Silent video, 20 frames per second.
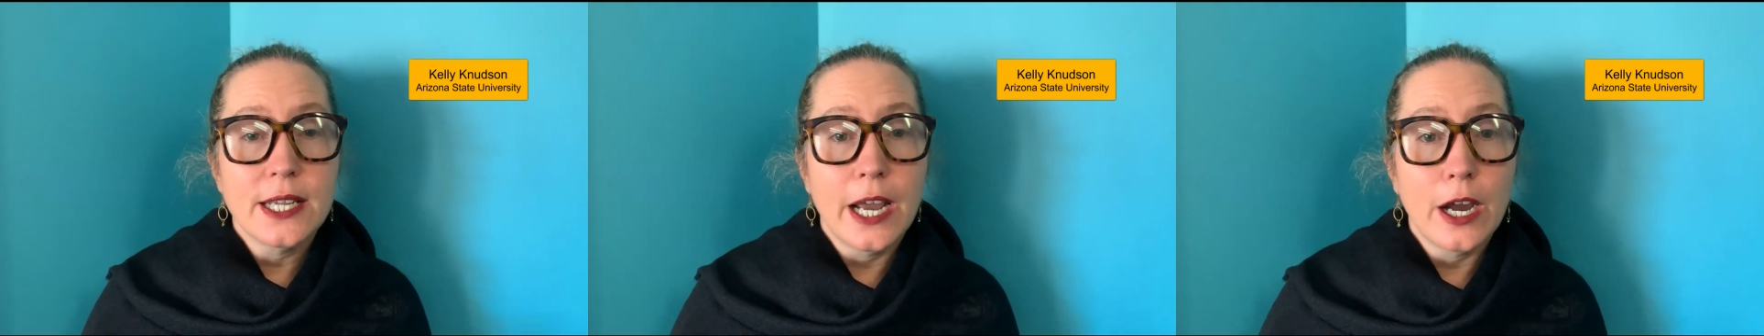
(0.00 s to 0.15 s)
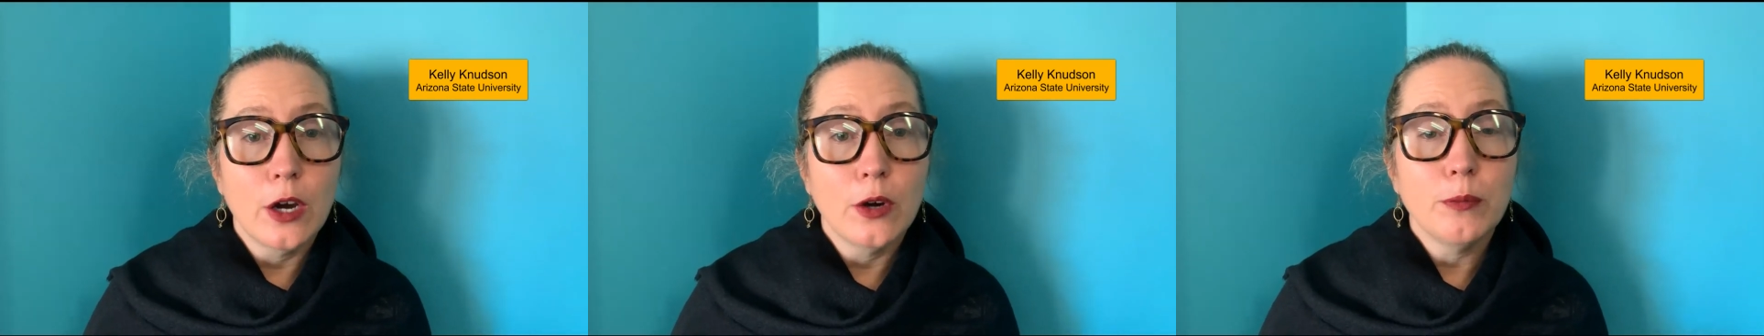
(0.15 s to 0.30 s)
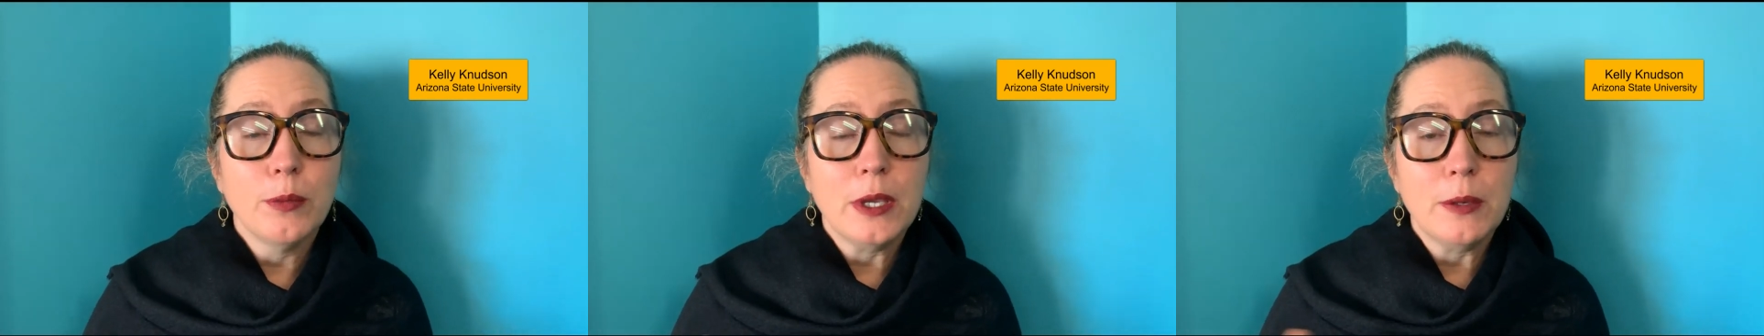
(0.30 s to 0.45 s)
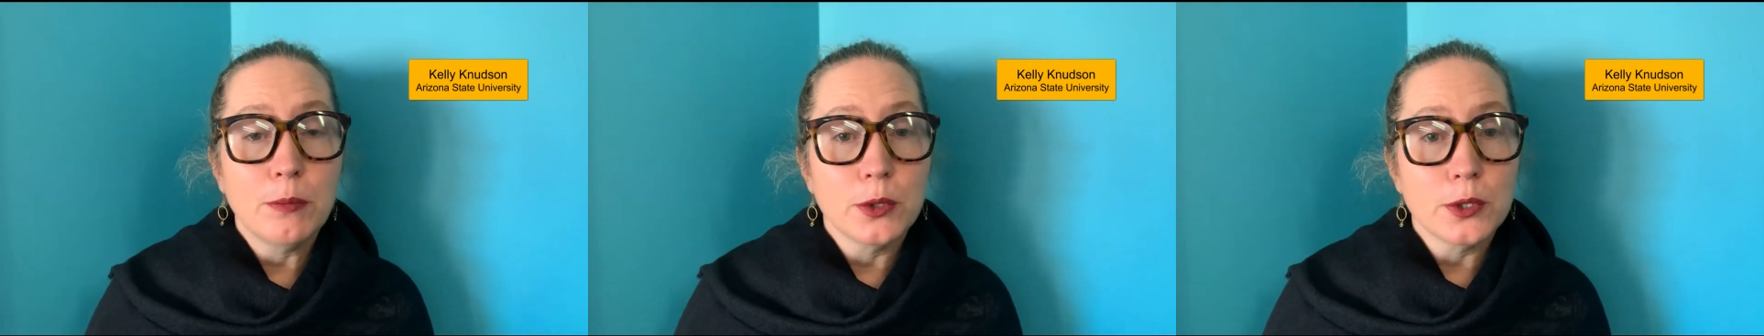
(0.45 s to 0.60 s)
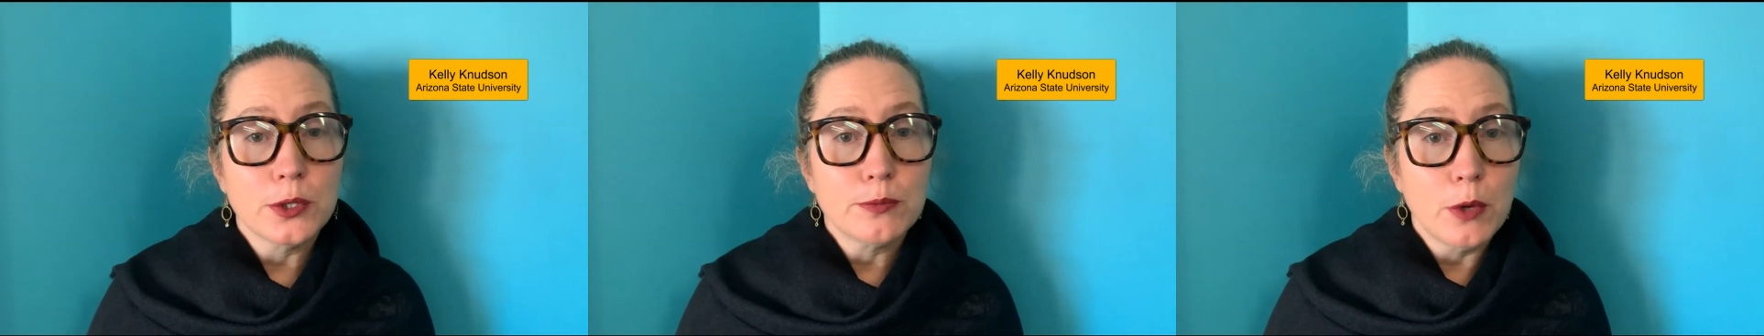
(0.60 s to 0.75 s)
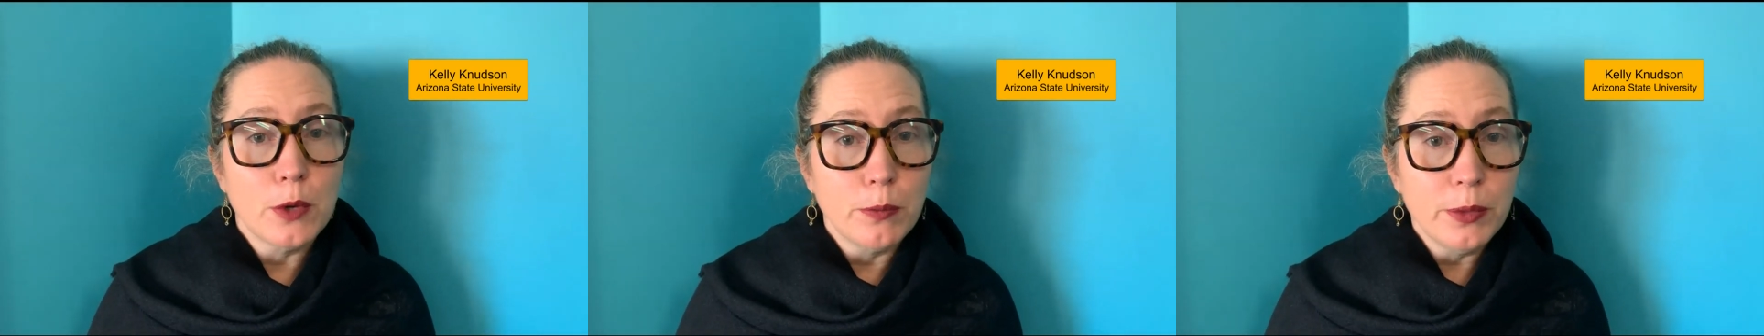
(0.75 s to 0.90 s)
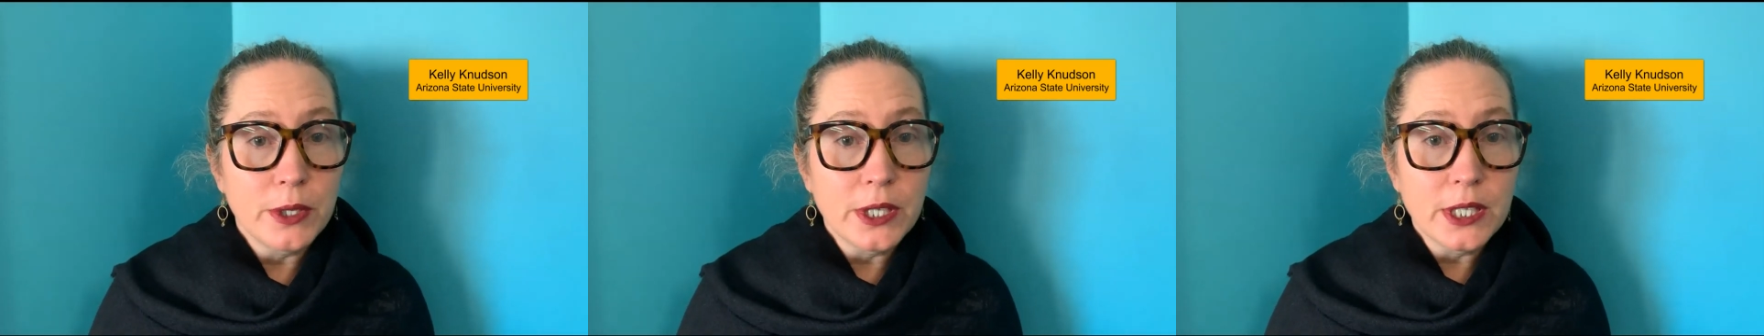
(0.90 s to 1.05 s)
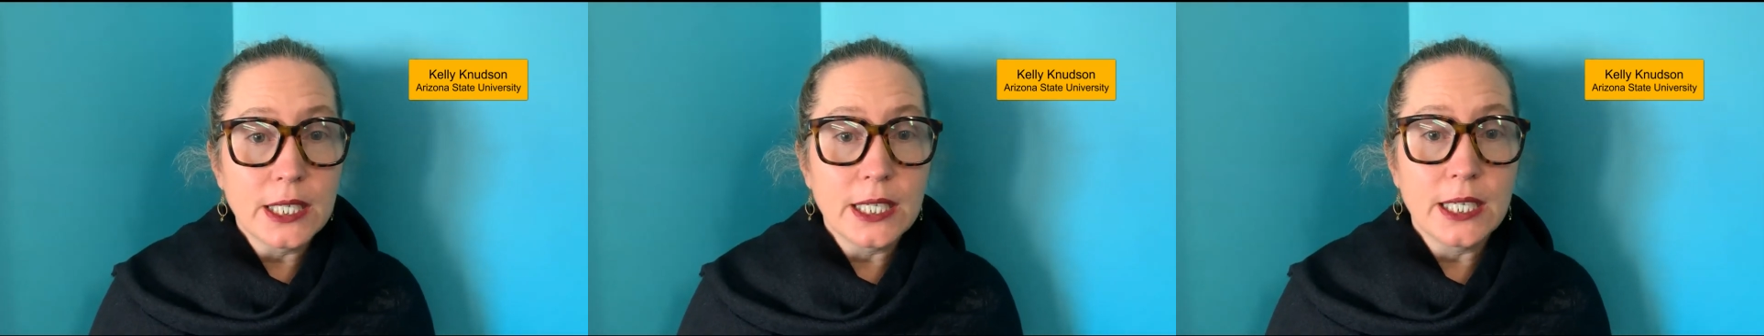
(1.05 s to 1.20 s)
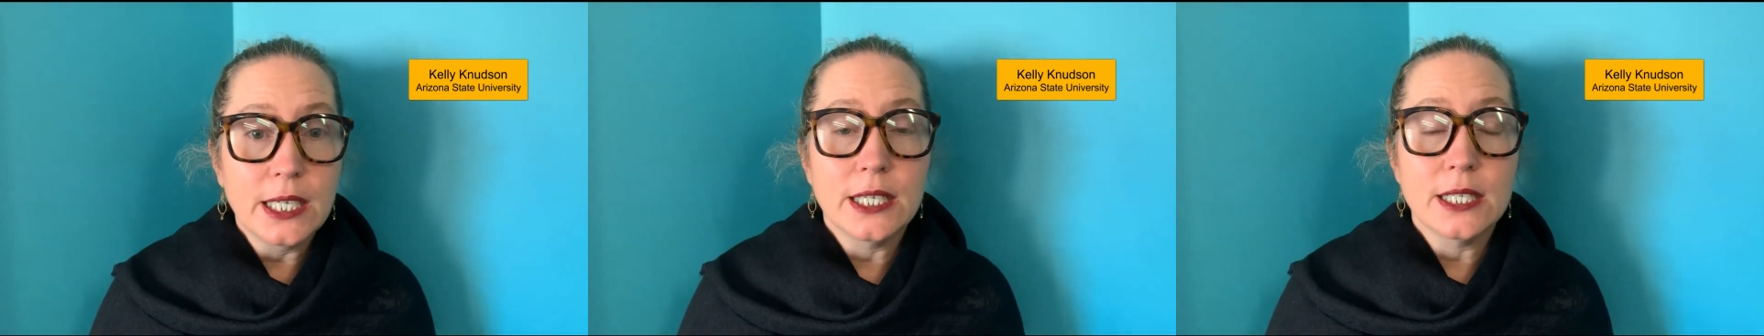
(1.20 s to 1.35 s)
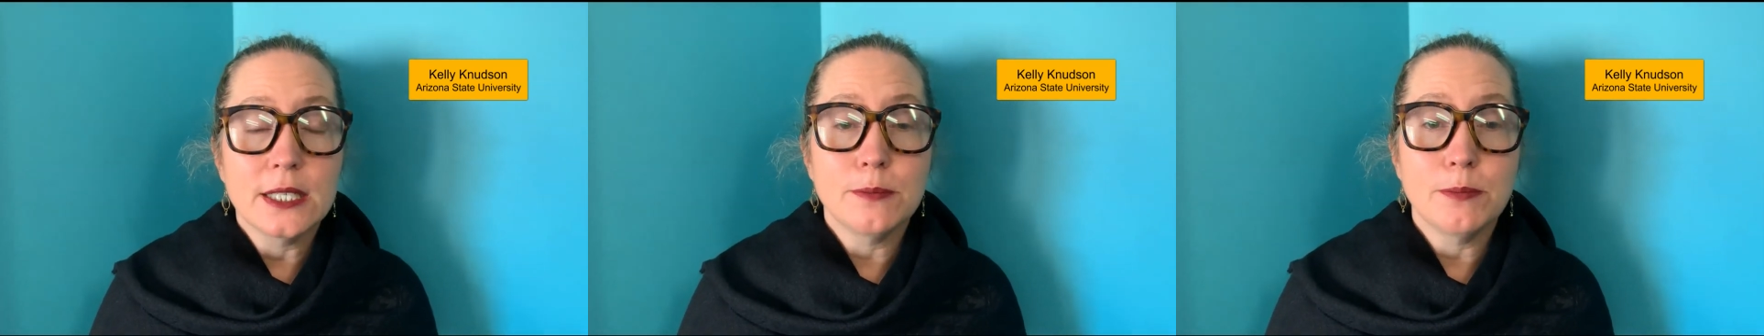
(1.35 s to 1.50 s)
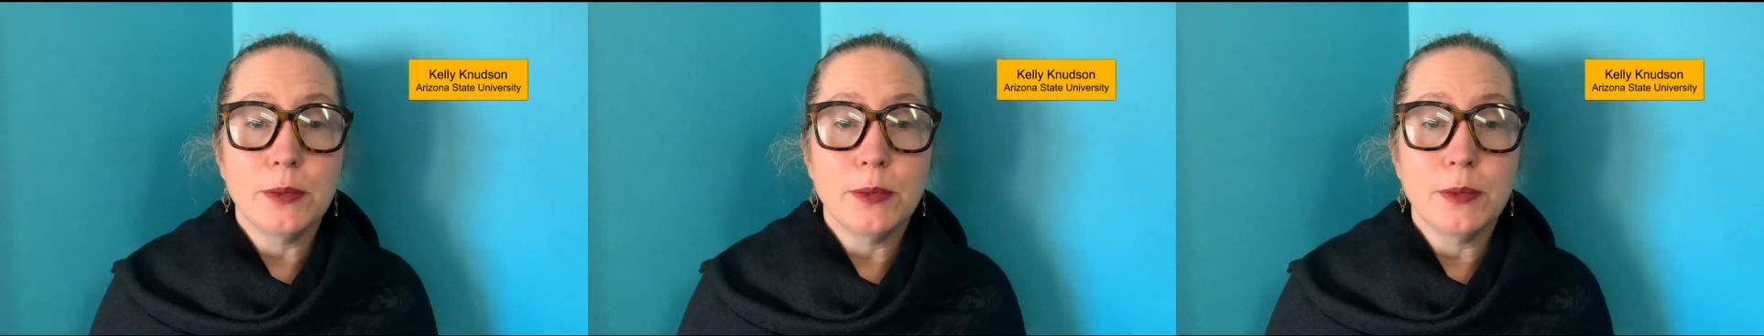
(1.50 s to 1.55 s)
how people's mobility is